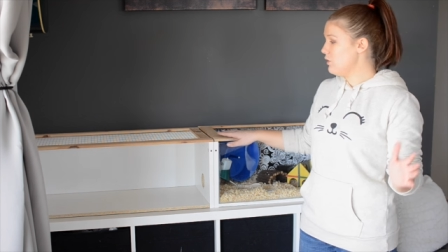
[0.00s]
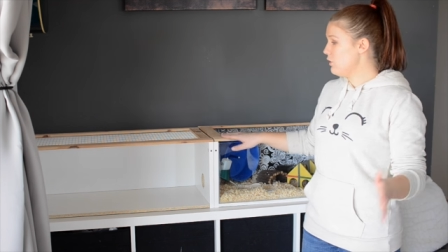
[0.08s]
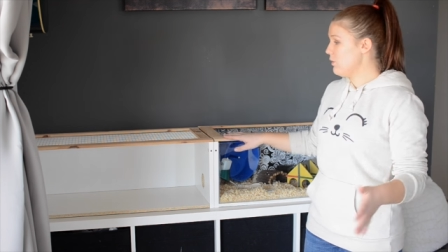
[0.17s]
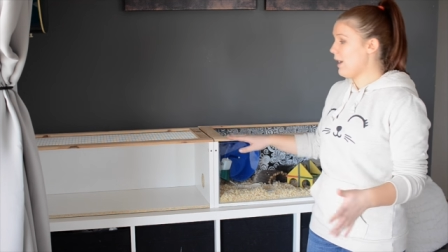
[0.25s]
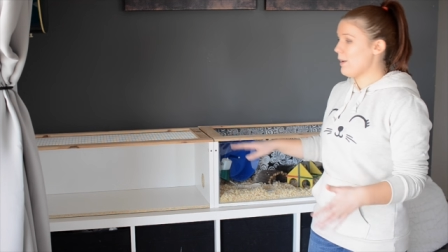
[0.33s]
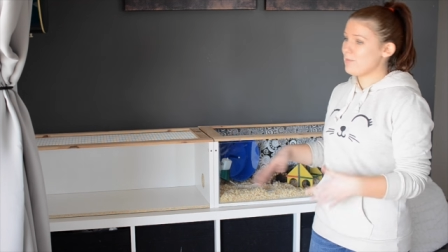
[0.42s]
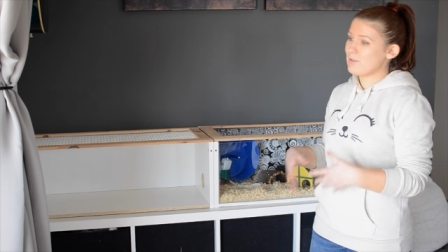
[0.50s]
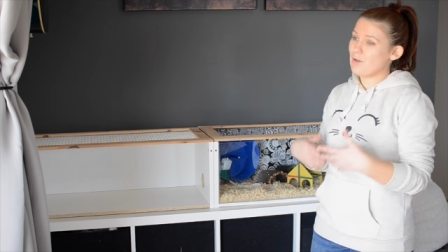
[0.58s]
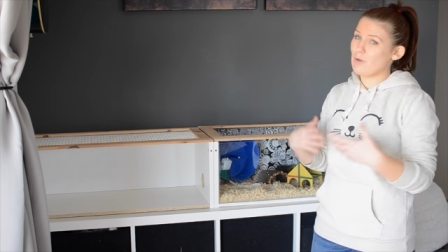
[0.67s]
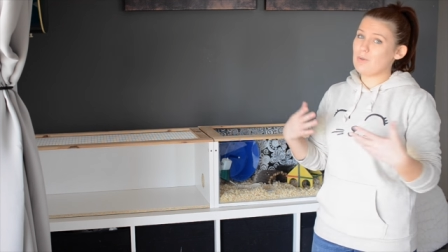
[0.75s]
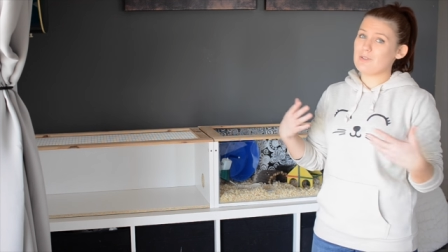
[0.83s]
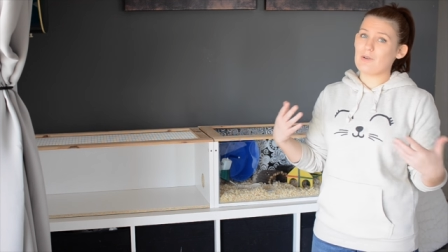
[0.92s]
new hamster
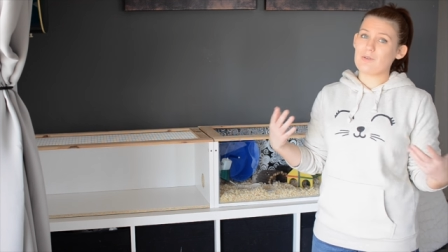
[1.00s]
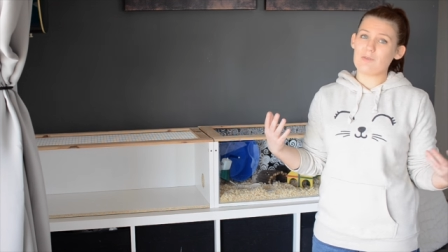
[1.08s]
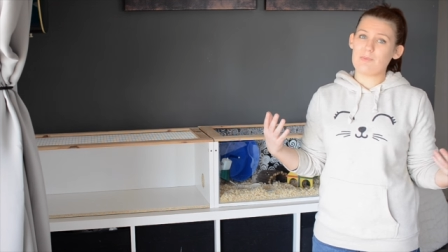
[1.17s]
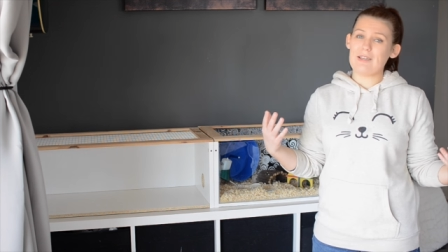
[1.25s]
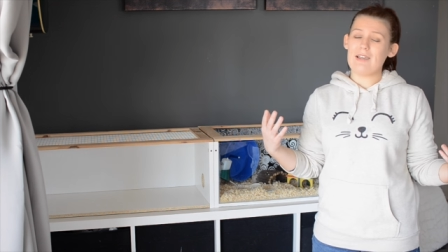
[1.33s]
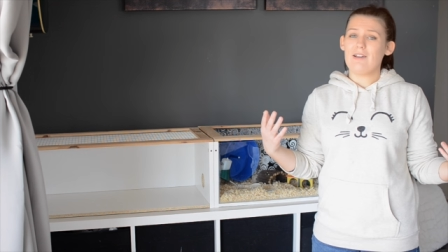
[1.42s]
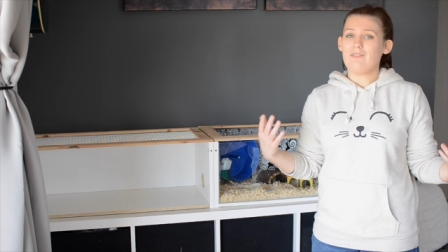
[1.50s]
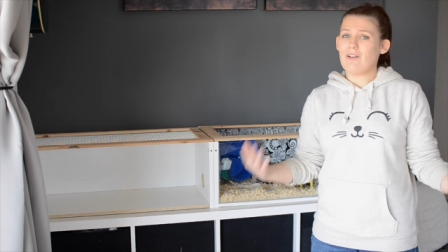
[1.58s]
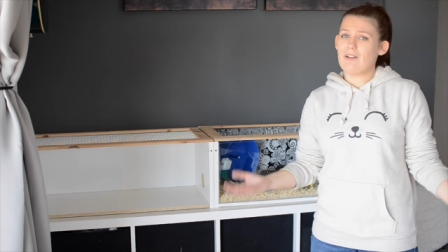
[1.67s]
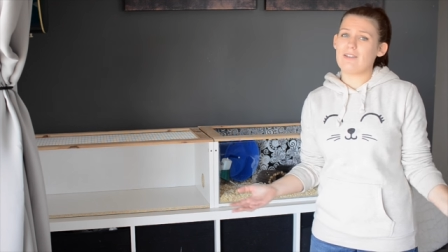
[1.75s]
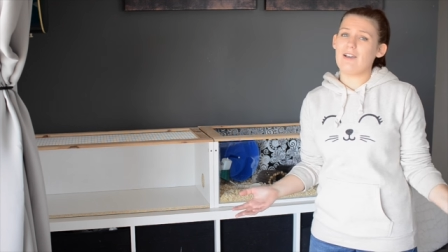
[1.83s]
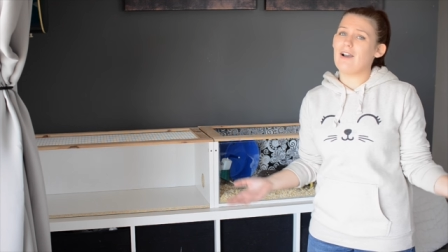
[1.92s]
who is going to be
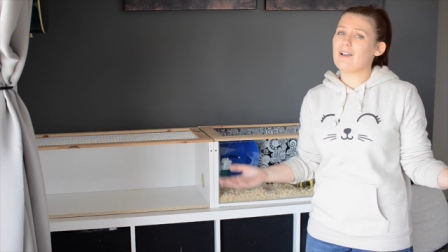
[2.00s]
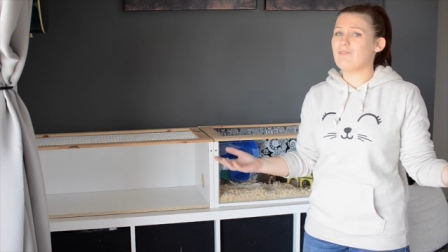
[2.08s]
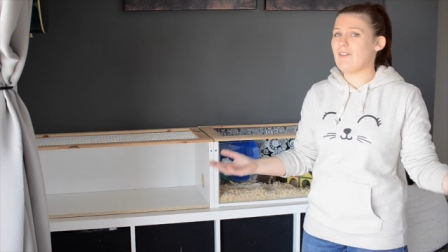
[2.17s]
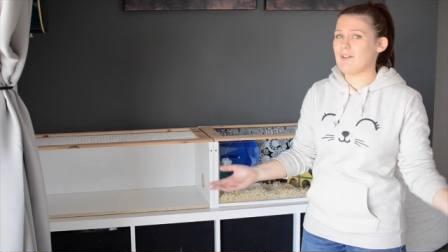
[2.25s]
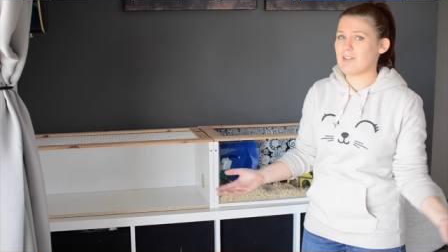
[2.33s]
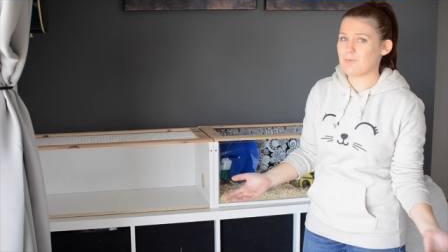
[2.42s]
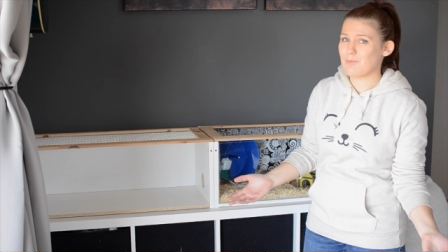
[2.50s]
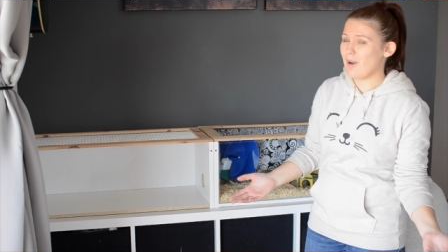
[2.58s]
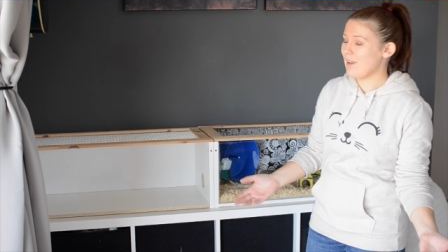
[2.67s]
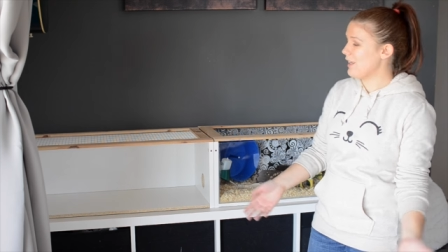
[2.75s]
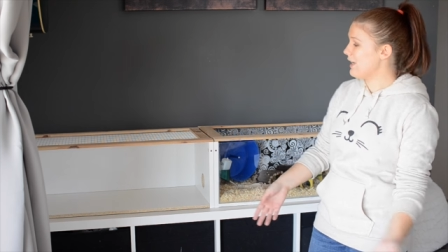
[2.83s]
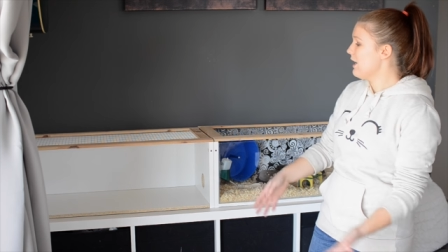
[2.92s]
very young and very
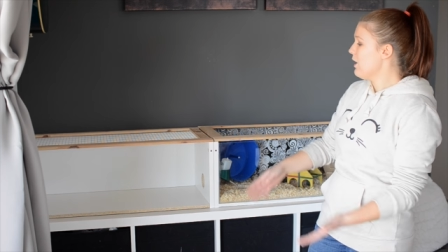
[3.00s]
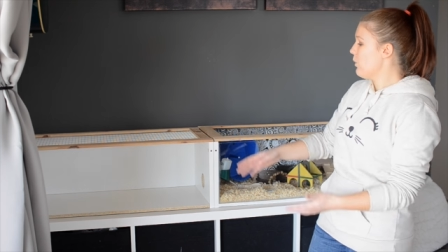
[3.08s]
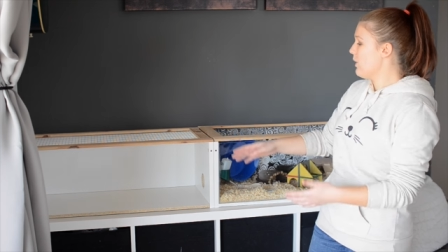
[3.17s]
sprightly,